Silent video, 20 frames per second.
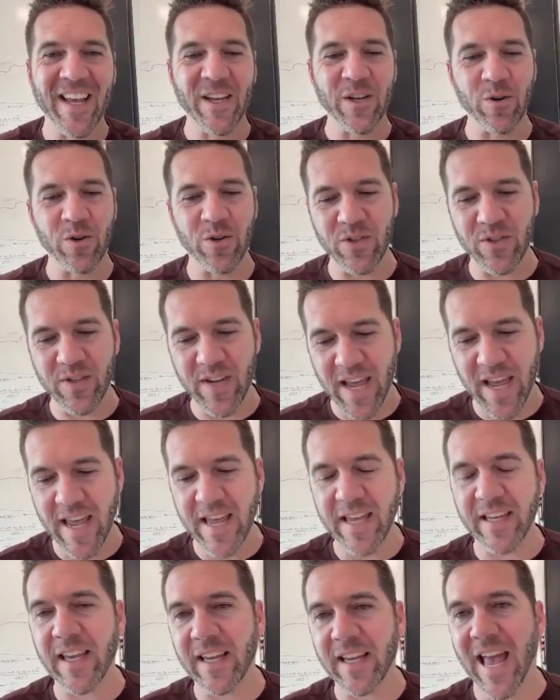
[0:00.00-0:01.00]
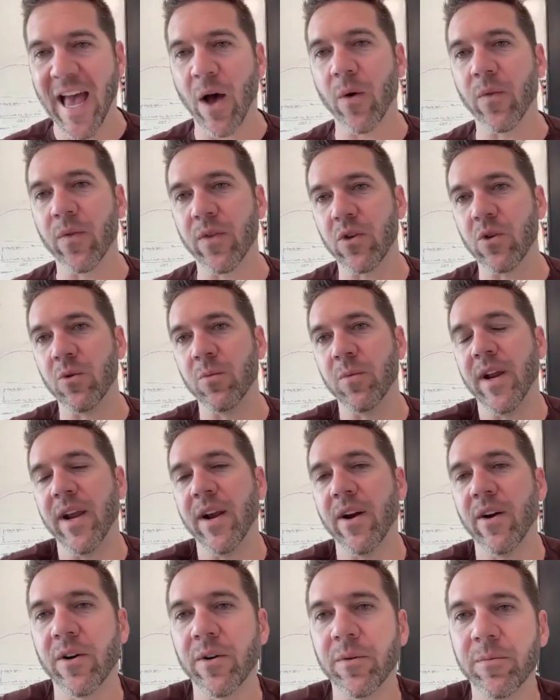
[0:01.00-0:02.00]
you're just taking out the human
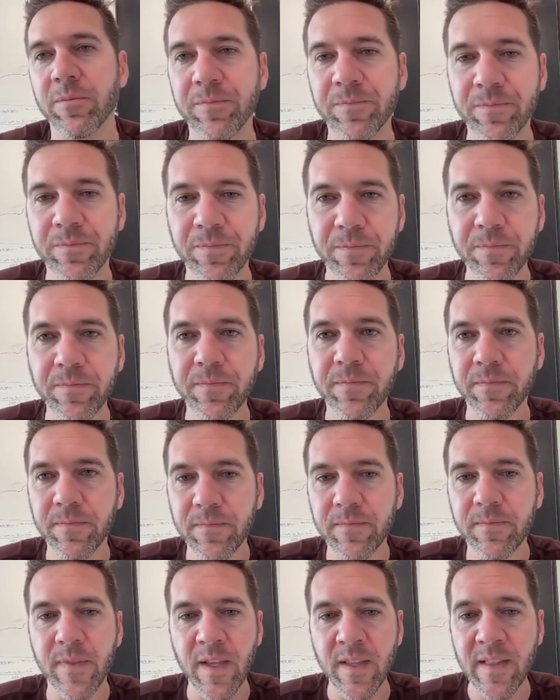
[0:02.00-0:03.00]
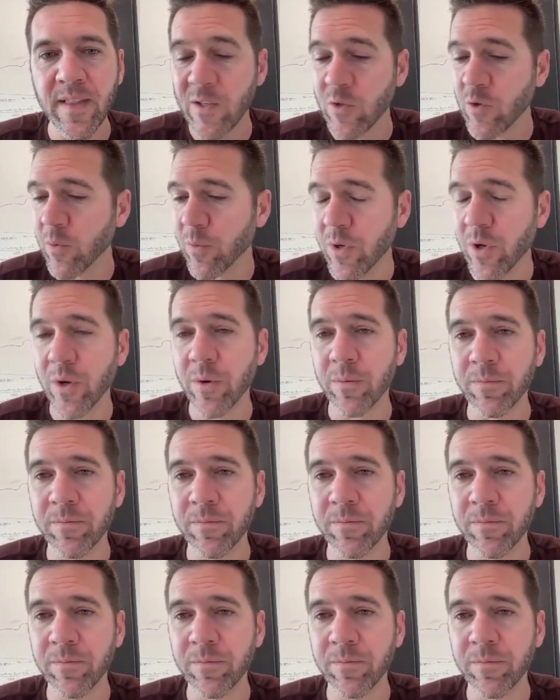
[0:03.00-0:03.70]
error. And that's what we do.